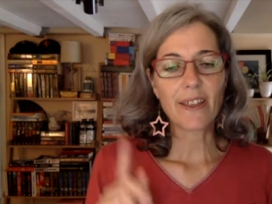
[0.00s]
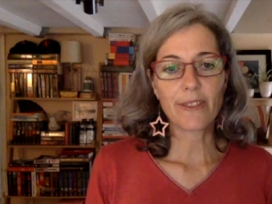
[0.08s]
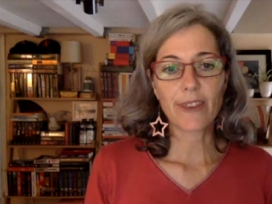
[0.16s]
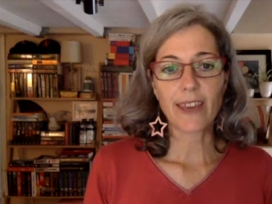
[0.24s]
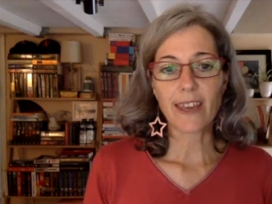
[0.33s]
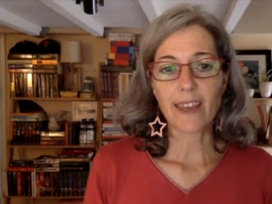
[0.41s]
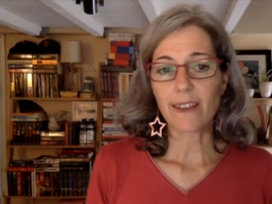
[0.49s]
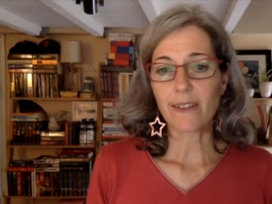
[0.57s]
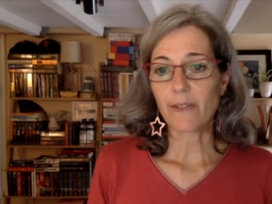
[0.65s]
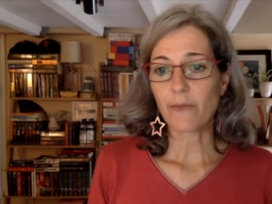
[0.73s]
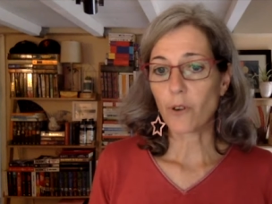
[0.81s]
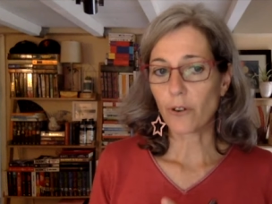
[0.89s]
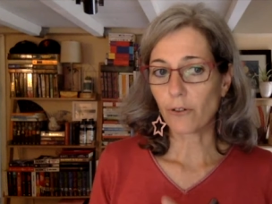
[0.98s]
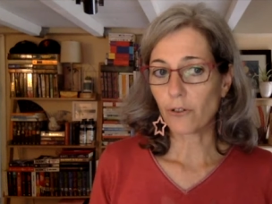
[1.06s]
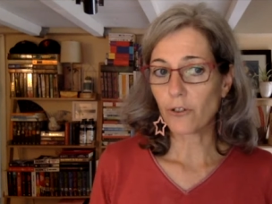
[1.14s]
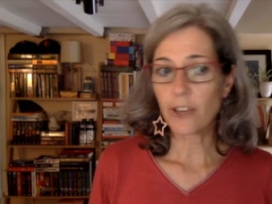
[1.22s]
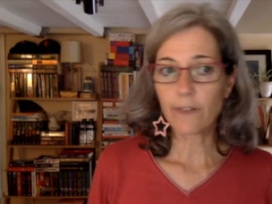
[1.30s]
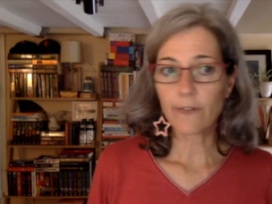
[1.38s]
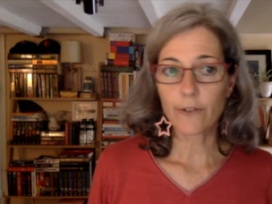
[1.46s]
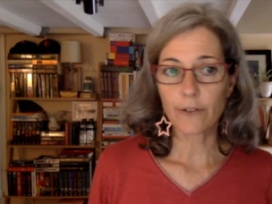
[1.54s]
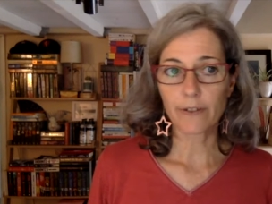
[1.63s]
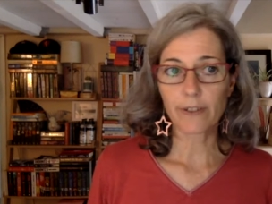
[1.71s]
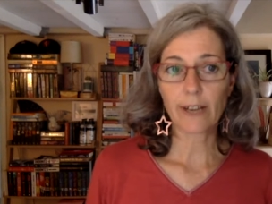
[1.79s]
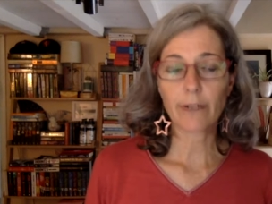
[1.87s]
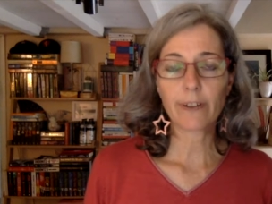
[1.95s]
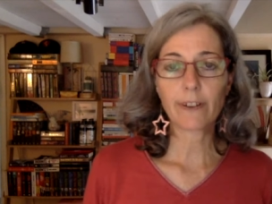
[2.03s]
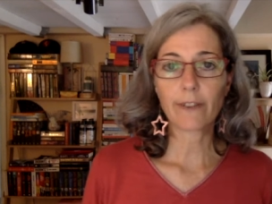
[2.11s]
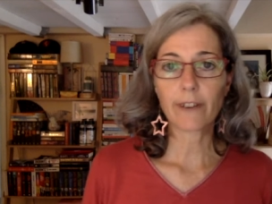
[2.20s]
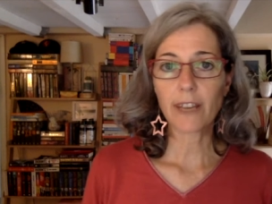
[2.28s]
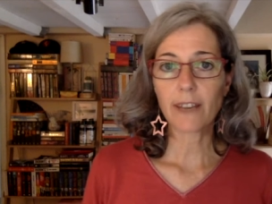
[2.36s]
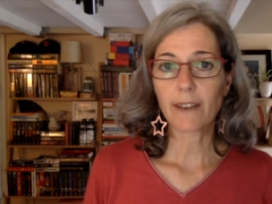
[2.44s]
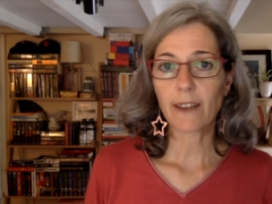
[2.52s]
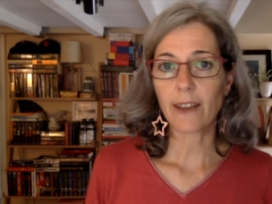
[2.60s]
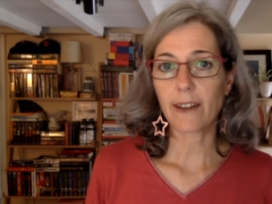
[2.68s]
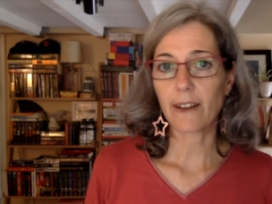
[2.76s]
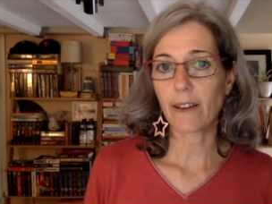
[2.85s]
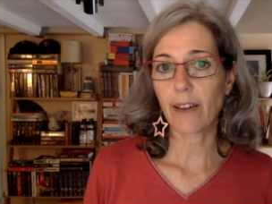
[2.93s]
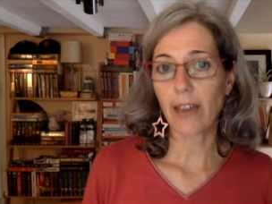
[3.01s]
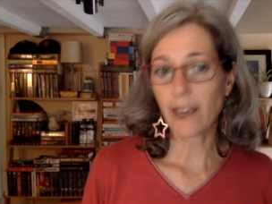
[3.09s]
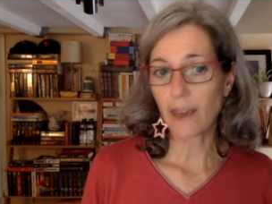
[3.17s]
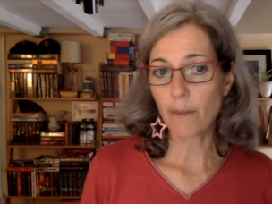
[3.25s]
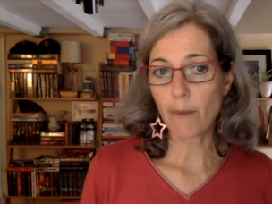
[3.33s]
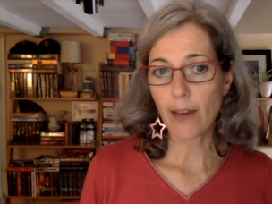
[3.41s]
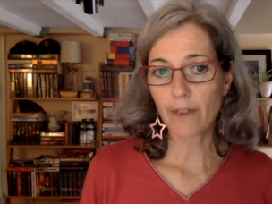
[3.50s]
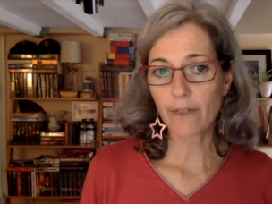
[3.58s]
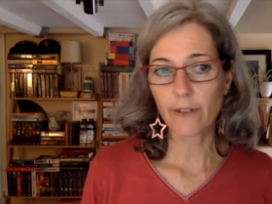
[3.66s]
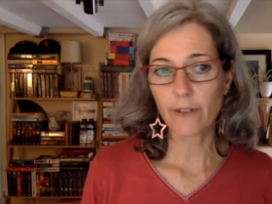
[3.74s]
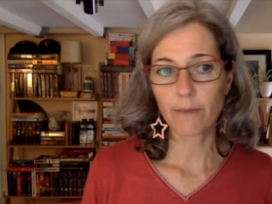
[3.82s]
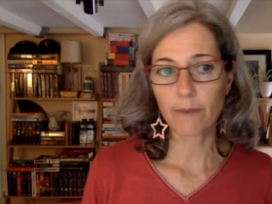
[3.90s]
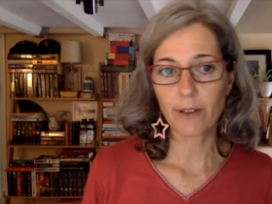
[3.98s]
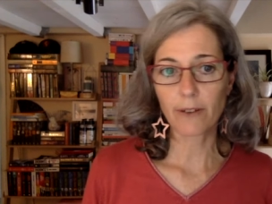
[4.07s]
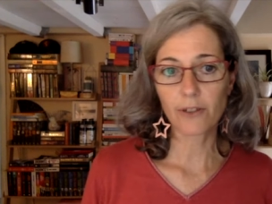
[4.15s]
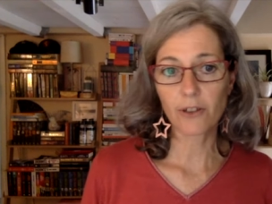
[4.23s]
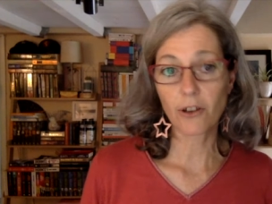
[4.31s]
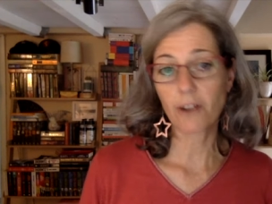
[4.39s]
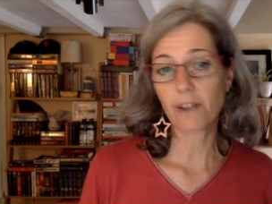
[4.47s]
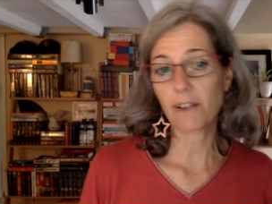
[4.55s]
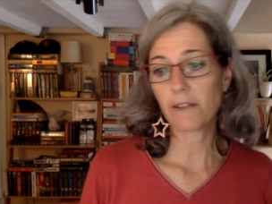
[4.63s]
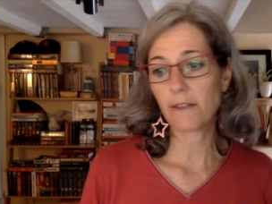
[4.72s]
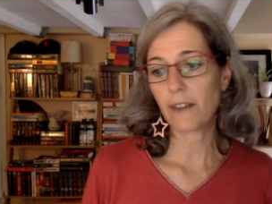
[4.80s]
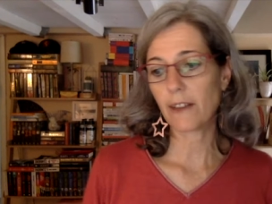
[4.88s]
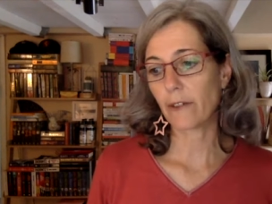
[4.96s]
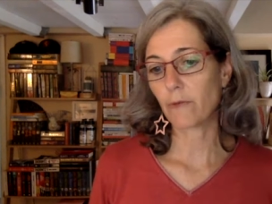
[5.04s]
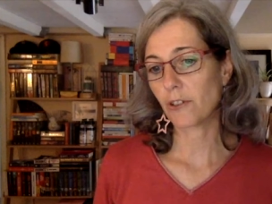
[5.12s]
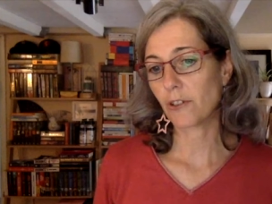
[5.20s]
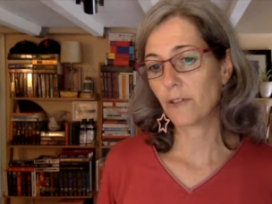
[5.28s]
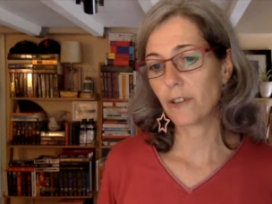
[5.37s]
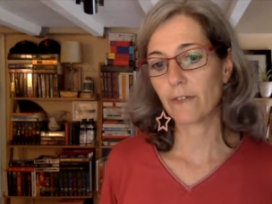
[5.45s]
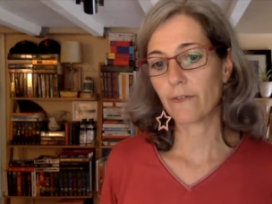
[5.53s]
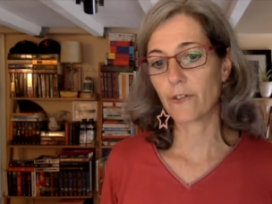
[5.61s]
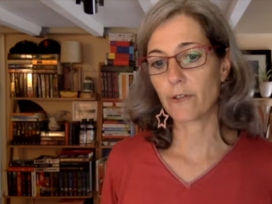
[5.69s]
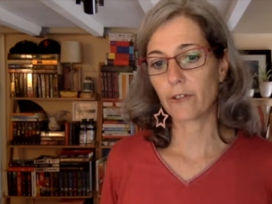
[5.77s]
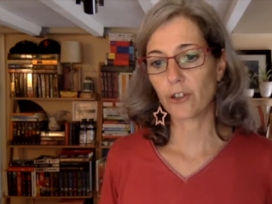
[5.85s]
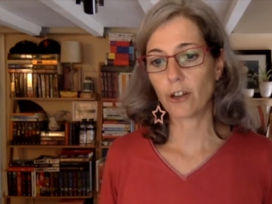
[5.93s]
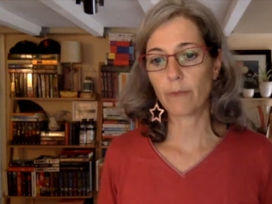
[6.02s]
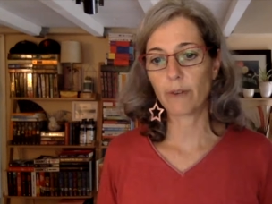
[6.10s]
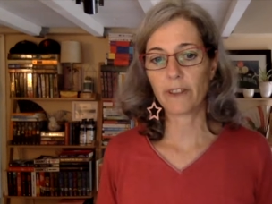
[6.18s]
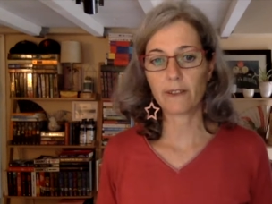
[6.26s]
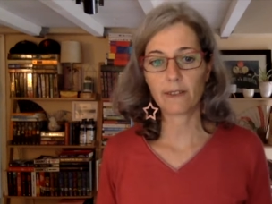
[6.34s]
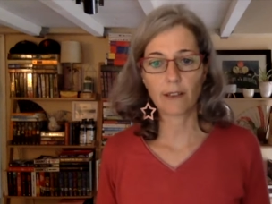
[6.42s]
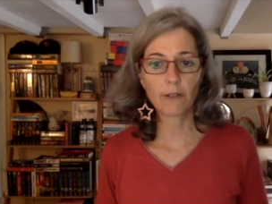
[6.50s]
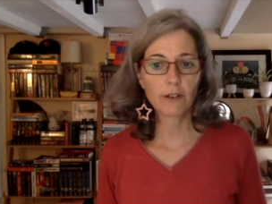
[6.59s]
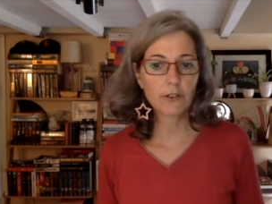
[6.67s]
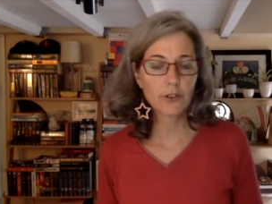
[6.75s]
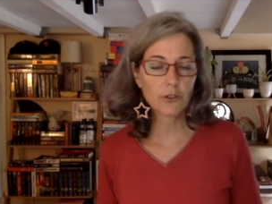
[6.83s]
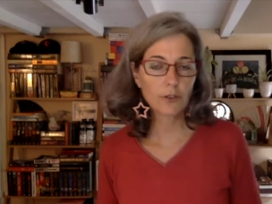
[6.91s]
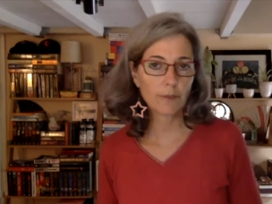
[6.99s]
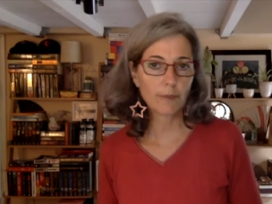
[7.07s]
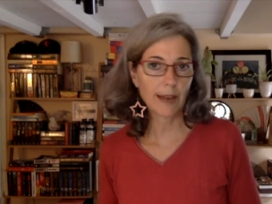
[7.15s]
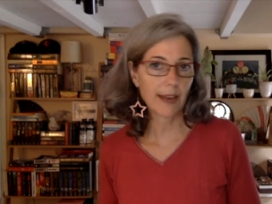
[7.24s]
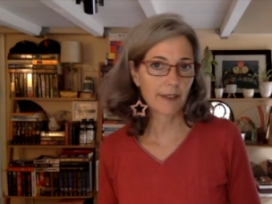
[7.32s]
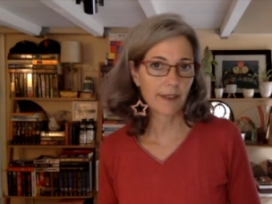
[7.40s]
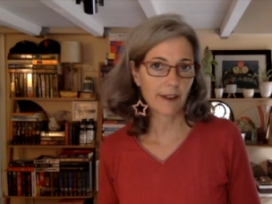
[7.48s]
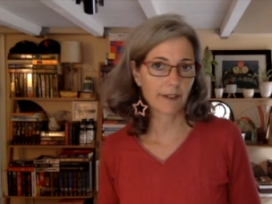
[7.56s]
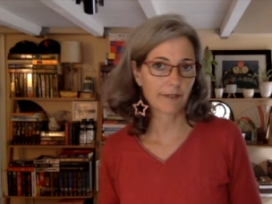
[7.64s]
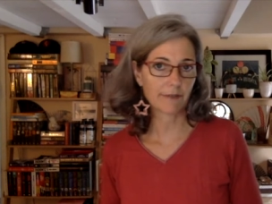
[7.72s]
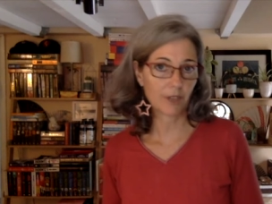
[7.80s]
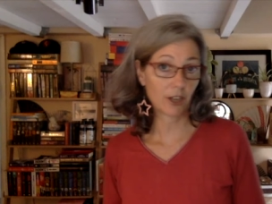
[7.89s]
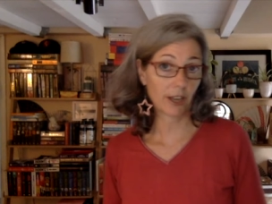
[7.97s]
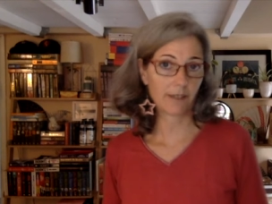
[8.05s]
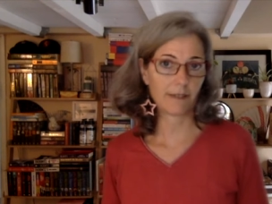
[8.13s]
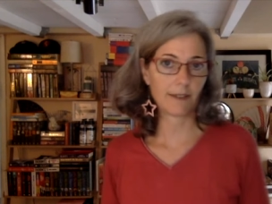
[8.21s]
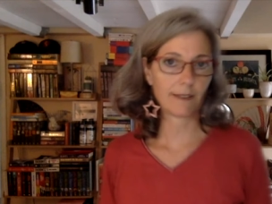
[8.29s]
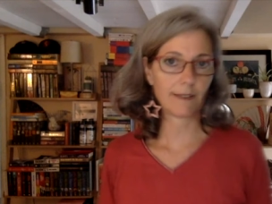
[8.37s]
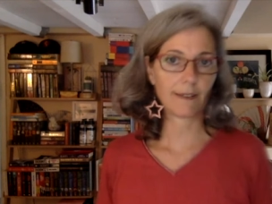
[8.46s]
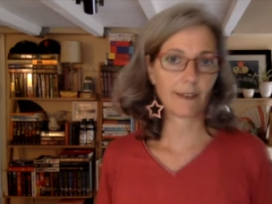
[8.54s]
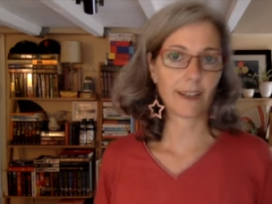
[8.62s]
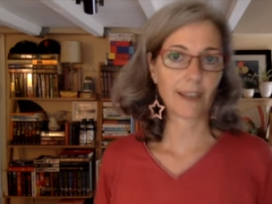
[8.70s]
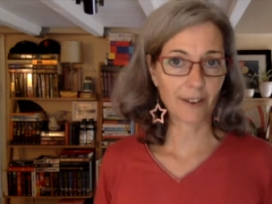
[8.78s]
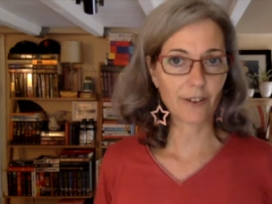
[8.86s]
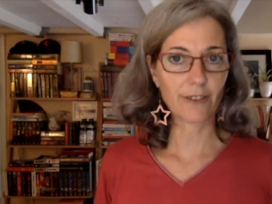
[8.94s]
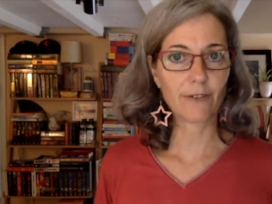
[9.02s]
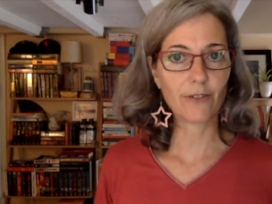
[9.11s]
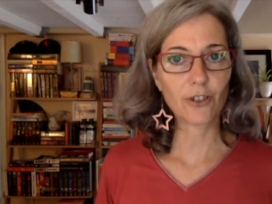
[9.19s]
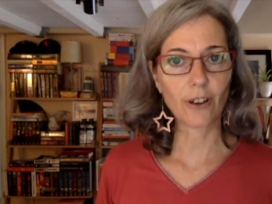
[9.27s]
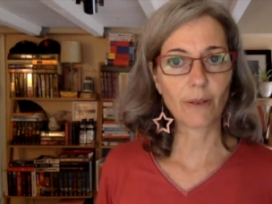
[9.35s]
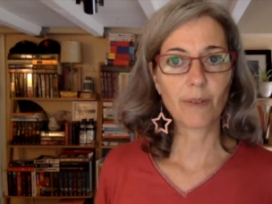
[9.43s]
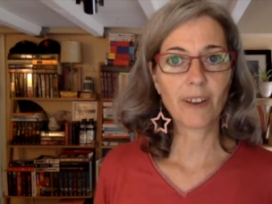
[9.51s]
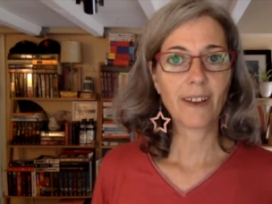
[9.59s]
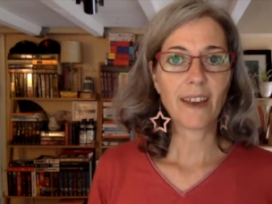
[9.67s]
They were looking for a secretary, and uh, I came back from uh, Scotland and I was looking for a job, and they said, Oh, you should apply there, which I did, and I got the job.